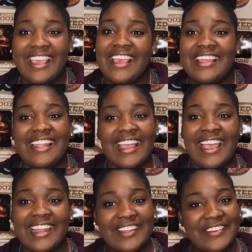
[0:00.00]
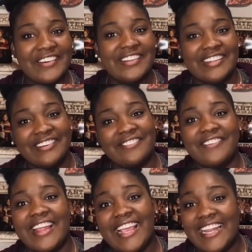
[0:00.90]
like, I had a little
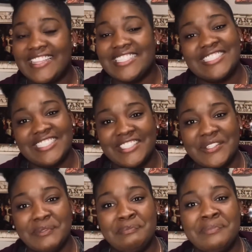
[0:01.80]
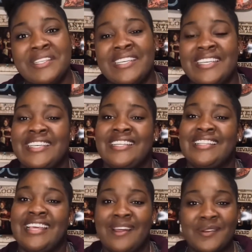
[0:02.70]
friend at the gym
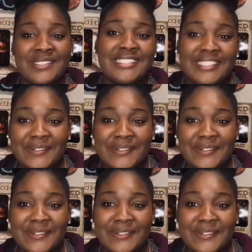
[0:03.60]
that I was dealing